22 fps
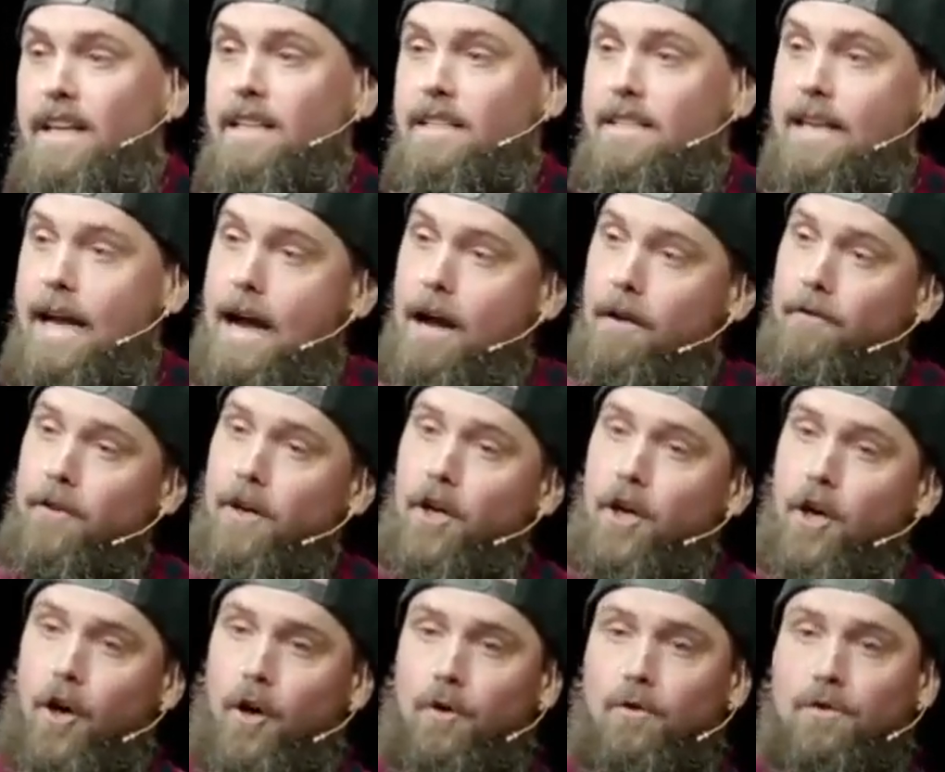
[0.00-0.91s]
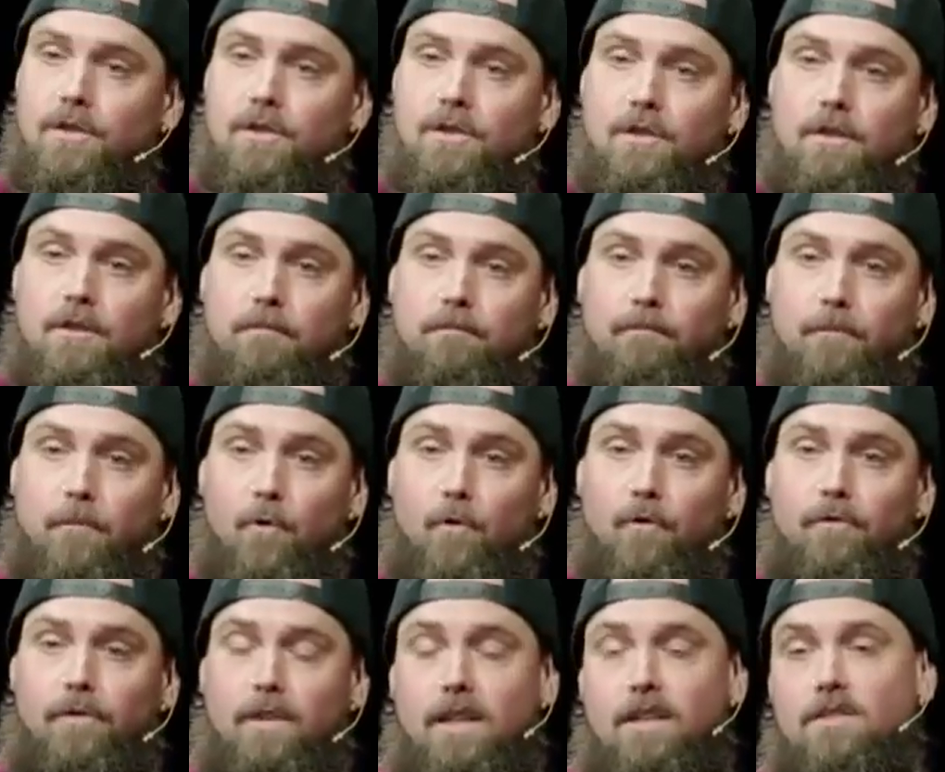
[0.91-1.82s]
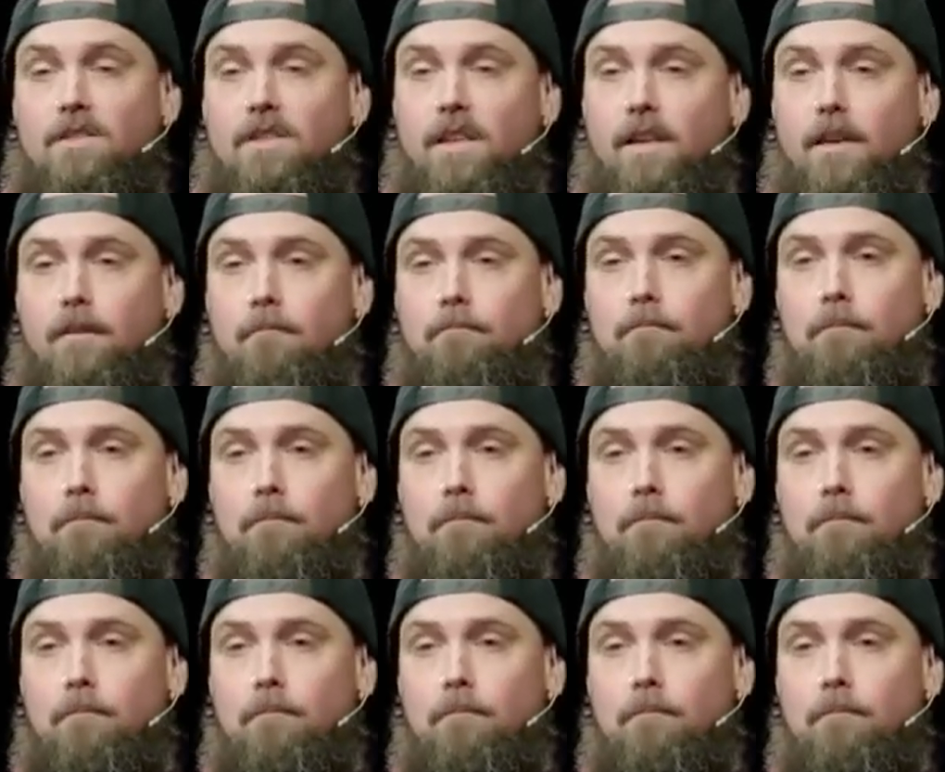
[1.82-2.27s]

down the coast, through Philistia,